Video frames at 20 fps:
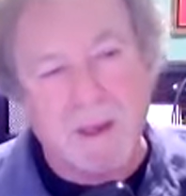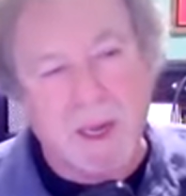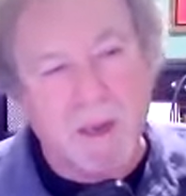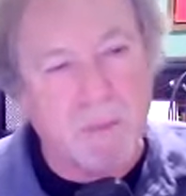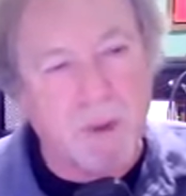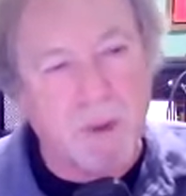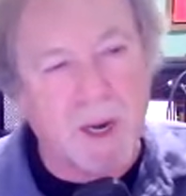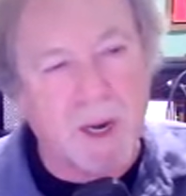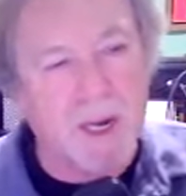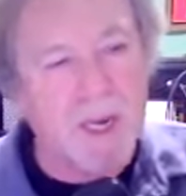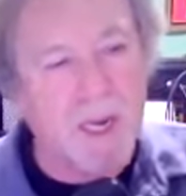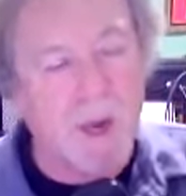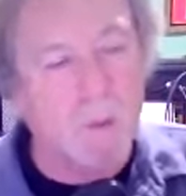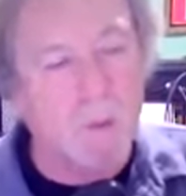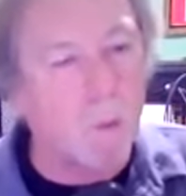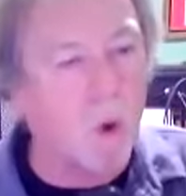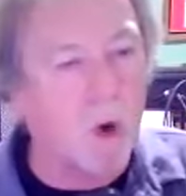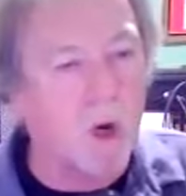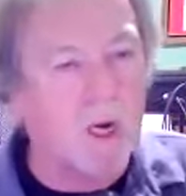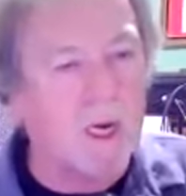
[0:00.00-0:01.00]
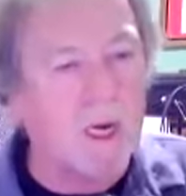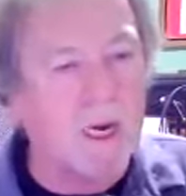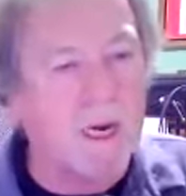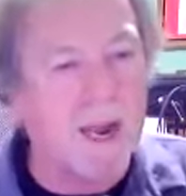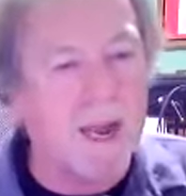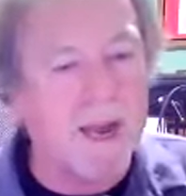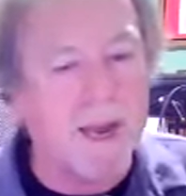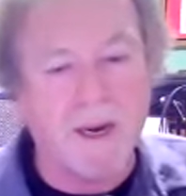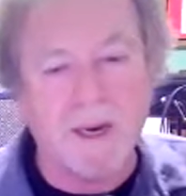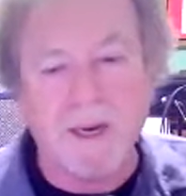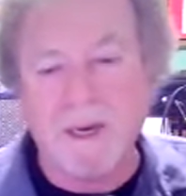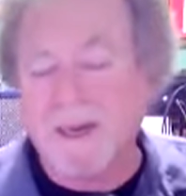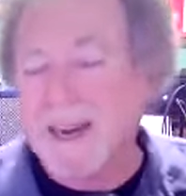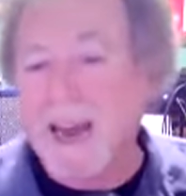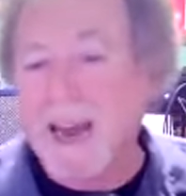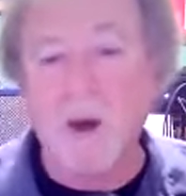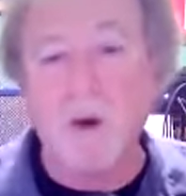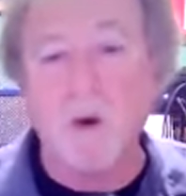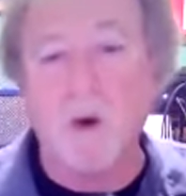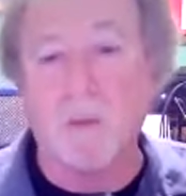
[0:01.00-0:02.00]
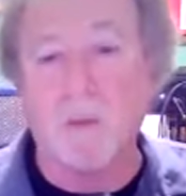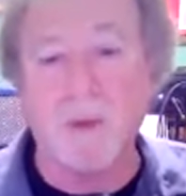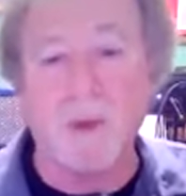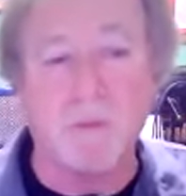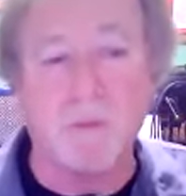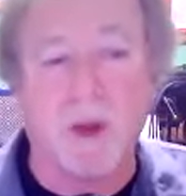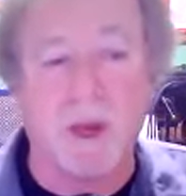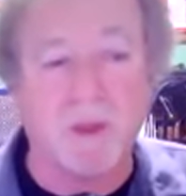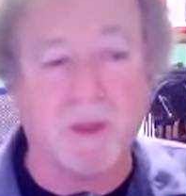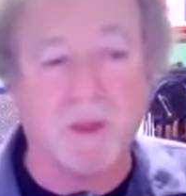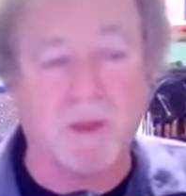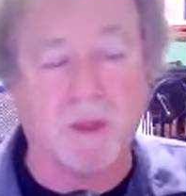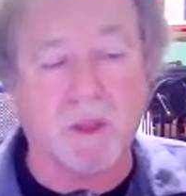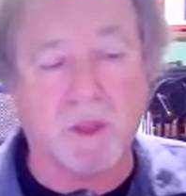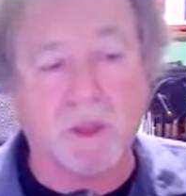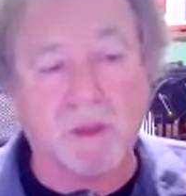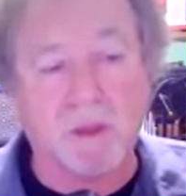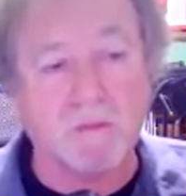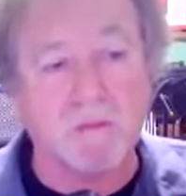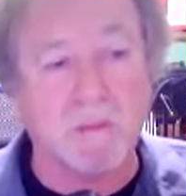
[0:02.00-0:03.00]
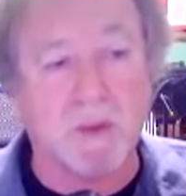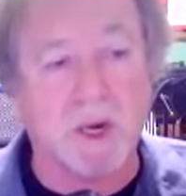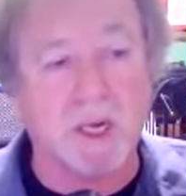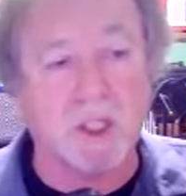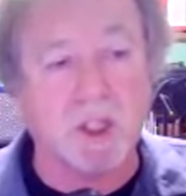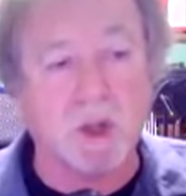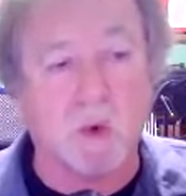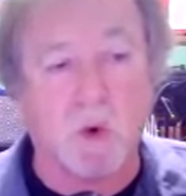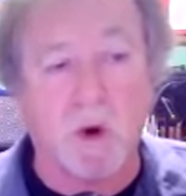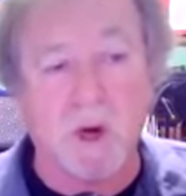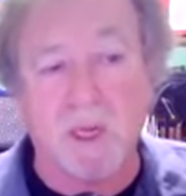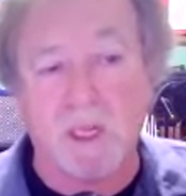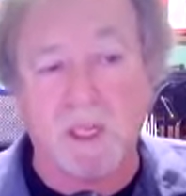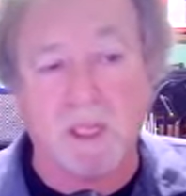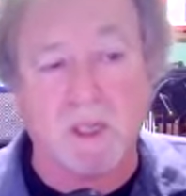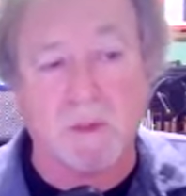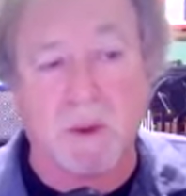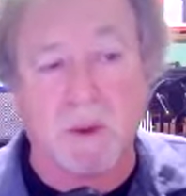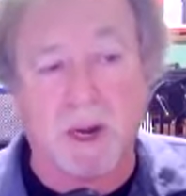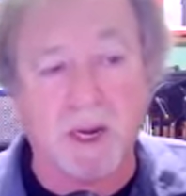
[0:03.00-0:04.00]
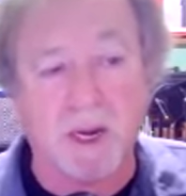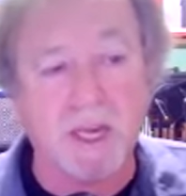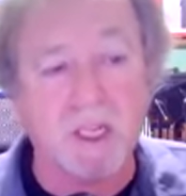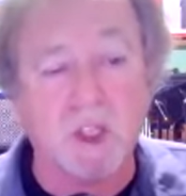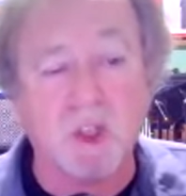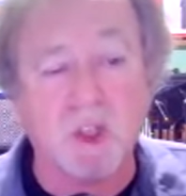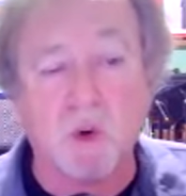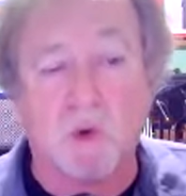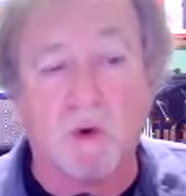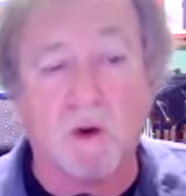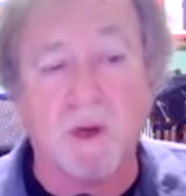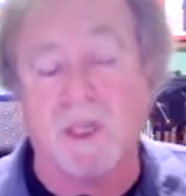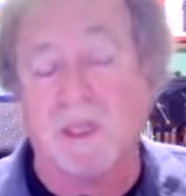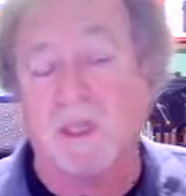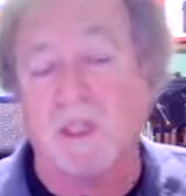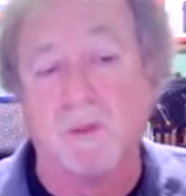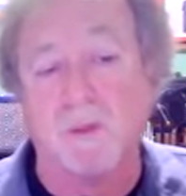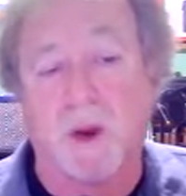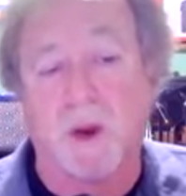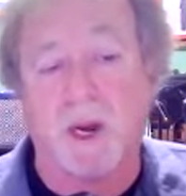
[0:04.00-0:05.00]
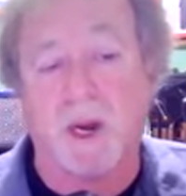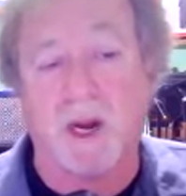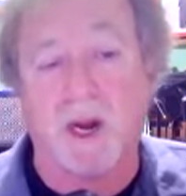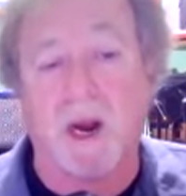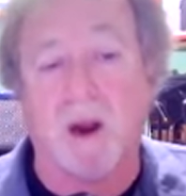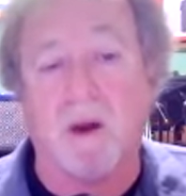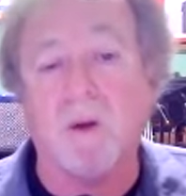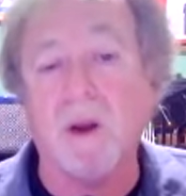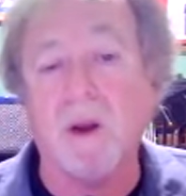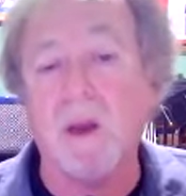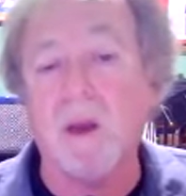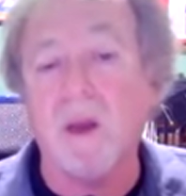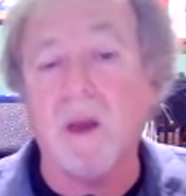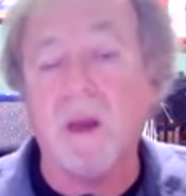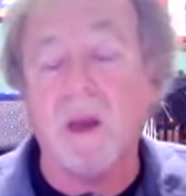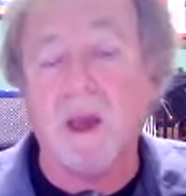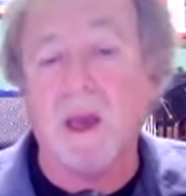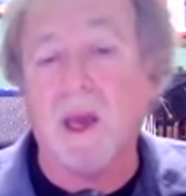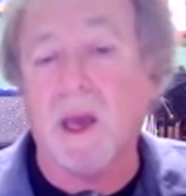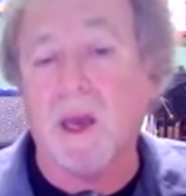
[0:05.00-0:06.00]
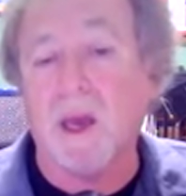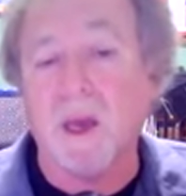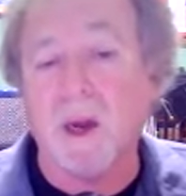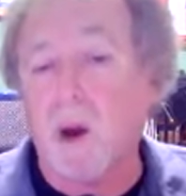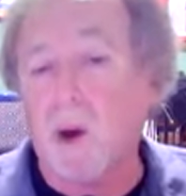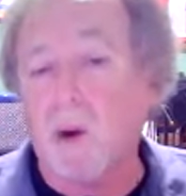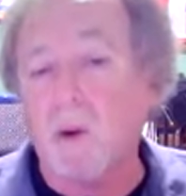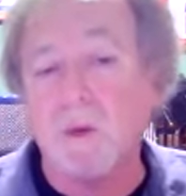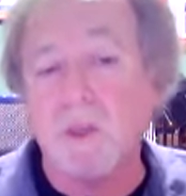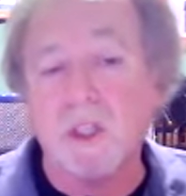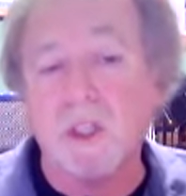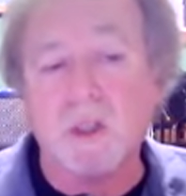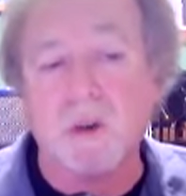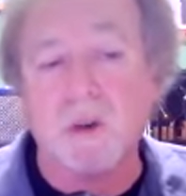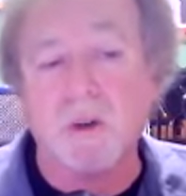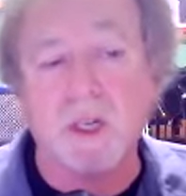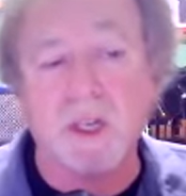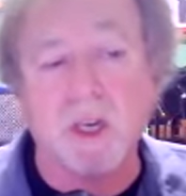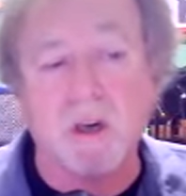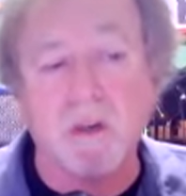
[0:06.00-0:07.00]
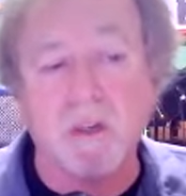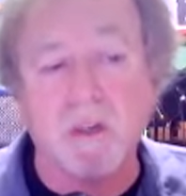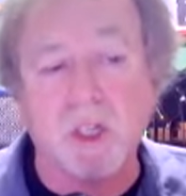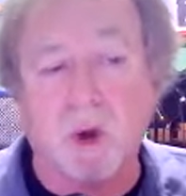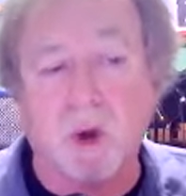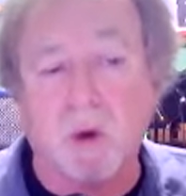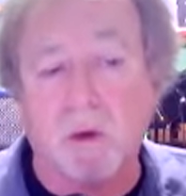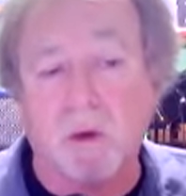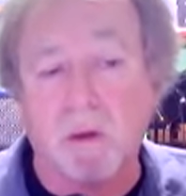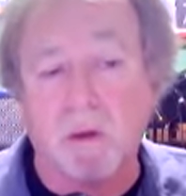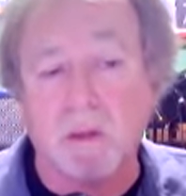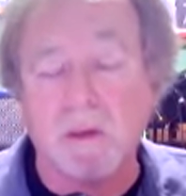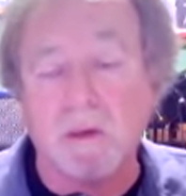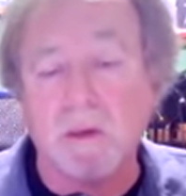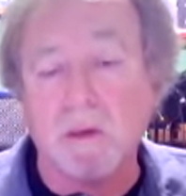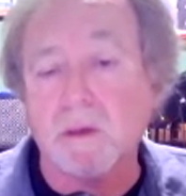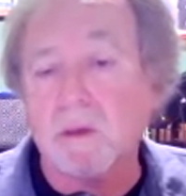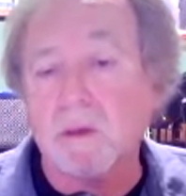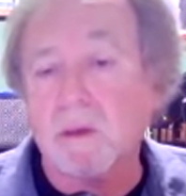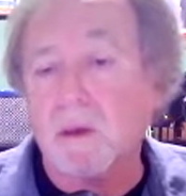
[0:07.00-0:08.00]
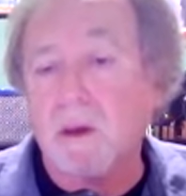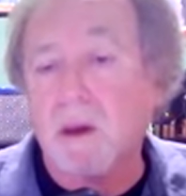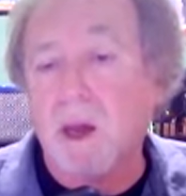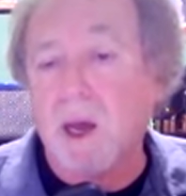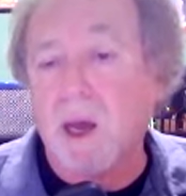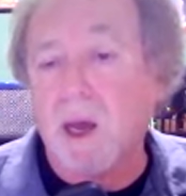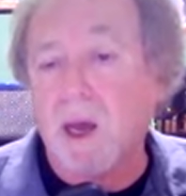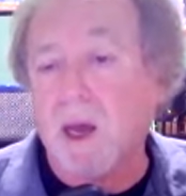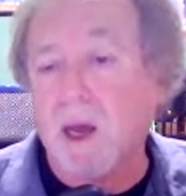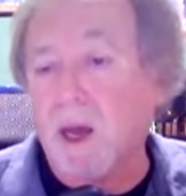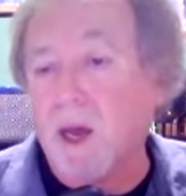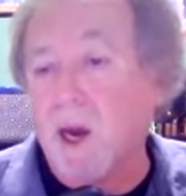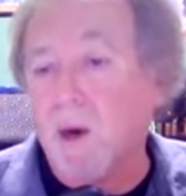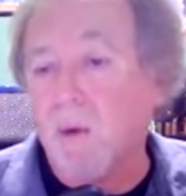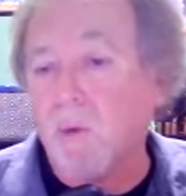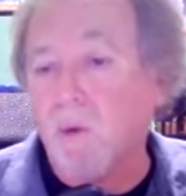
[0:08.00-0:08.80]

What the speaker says: But I kept working at it. Now I'm in my 20s, my late 20s by now, and almost 30 years old. I